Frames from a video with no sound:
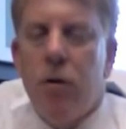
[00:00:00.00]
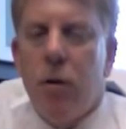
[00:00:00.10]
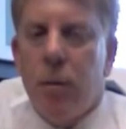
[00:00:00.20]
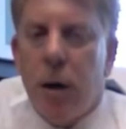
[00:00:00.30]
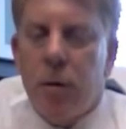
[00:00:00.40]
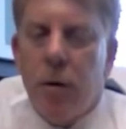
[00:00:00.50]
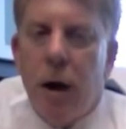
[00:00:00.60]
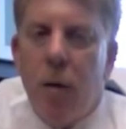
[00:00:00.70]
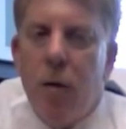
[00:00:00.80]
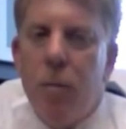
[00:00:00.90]
Sure. I'm Dr.
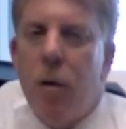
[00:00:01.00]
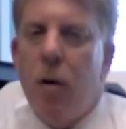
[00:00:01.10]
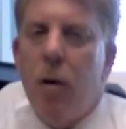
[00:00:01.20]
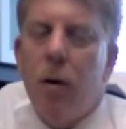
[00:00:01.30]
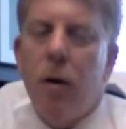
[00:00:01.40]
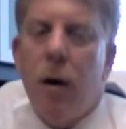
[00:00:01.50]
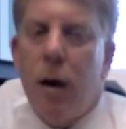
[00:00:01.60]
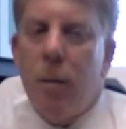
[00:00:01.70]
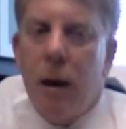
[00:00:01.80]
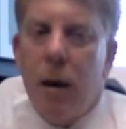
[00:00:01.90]
Berg.
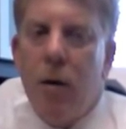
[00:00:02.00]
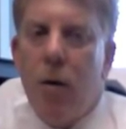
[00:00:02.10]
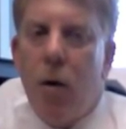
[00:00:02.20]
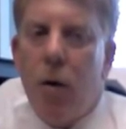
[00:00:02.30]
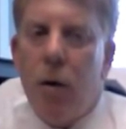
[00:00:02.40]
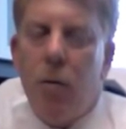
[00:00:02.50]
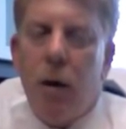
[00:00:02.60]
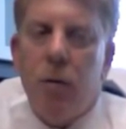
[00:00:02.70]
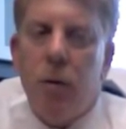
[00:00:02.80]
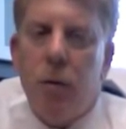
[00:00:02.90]
I'm a colon and
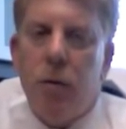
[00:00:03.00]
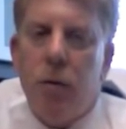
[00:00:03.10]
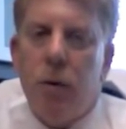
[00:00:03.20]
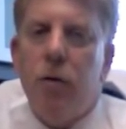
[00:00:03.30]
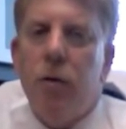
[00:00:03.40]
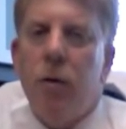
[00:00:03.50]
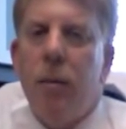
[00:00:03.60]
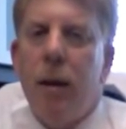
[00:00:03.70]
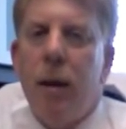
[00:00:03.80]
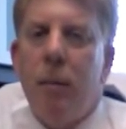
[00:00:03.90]
rectal surgeon. I'm
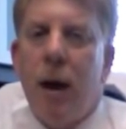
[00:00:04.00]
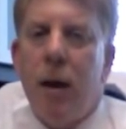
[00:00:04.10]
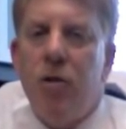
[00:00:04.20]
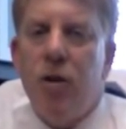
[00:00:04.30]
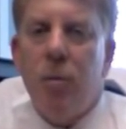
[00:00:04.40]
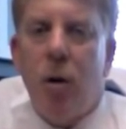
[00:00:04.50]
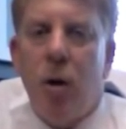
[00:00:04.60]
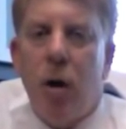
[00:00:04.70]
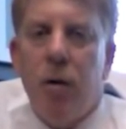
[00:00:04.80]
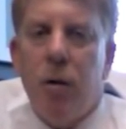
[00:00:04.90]
the managing
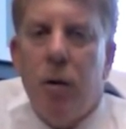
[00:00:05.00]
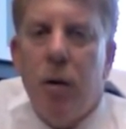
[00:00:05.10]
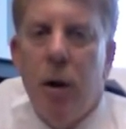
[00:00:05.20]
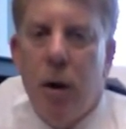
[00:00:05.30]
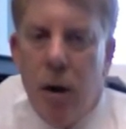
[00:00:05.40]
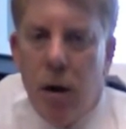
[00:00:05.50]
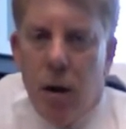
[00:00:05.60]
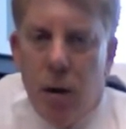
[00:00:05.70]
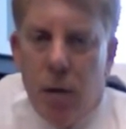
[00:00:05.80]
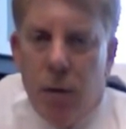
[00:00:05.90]
partner
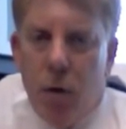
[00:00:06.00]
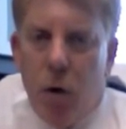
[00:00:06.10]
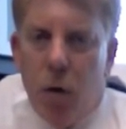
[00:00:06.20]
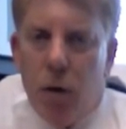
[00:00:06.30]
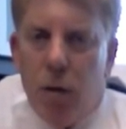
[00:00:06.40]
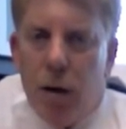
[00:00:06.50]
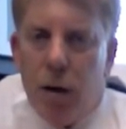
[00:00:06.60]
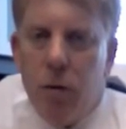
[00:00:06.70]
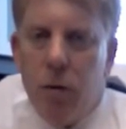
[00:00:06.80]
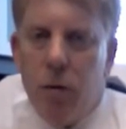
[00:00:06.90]
of Colon
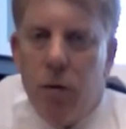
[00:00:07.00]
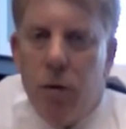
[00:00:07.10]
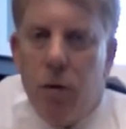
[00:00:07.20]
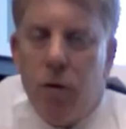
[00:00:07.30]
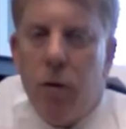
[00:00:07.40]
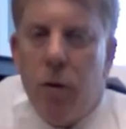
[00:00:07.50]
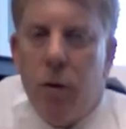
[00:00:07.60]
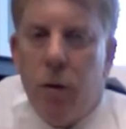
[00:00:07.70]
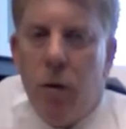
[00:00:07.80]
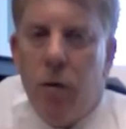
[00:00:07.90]
Rectal Surgical
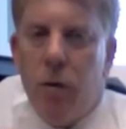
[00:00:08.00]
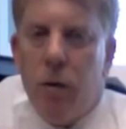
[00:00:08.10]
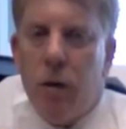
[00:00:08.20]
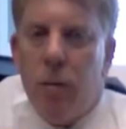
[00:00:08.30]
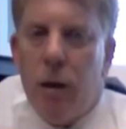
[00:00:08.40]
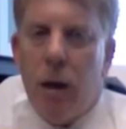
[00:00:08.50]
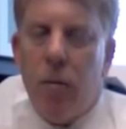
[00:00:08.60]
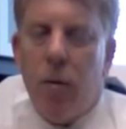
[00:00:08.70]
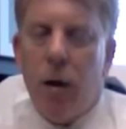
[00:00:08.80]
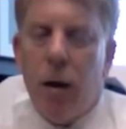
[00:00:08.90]
Associates. I've been out
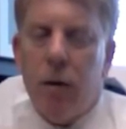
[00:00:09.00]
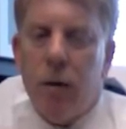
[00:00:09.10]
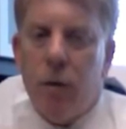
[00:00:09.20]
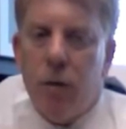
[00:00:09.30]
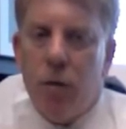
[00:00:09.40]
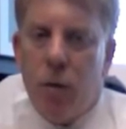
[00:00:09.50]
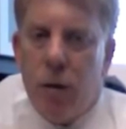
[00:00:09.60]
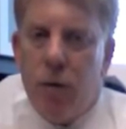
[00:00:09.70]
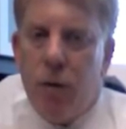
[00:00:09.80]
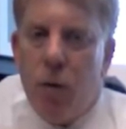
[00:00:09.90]
in practice for
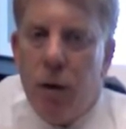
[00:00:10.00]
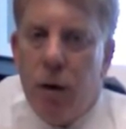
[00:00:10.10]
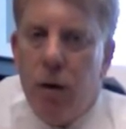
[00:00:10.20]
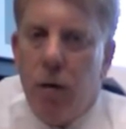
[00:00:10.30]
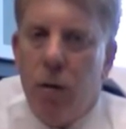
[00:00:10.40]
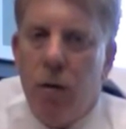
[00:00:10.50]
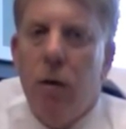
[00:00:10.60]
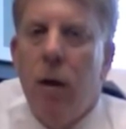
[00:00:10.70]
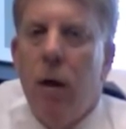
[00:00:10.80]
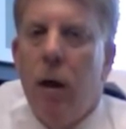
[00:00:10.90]
24 years,
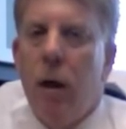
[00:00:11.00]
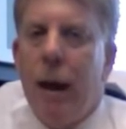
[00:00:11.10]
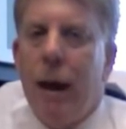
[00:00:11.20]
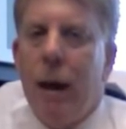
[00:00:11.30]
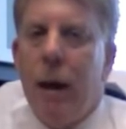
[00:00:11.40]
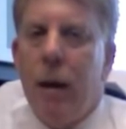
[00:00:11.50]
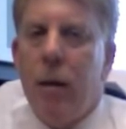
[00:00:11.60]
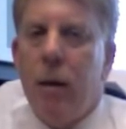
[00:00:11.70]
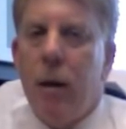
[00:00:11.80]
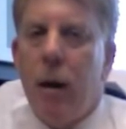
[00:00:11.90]

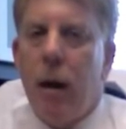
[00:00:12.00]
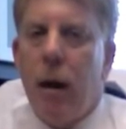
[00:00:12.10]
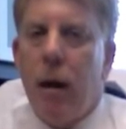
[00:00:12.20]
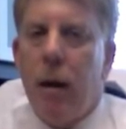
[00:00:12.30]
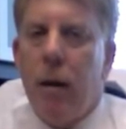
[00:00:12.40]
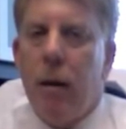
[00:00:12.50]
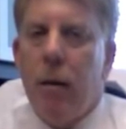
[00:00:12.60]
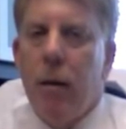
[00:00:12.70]
and I